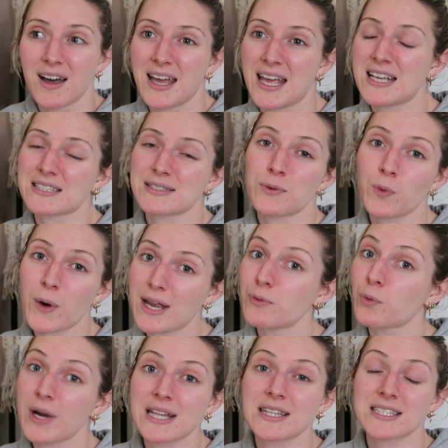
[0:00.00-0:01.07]
It's a
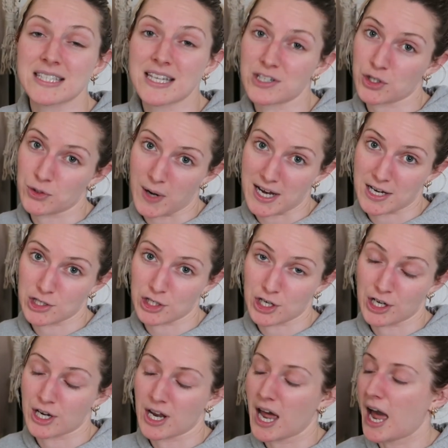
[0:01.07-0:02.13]
win-win
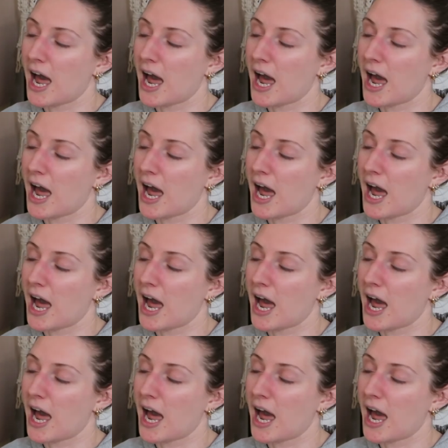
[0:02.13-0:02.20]
situation.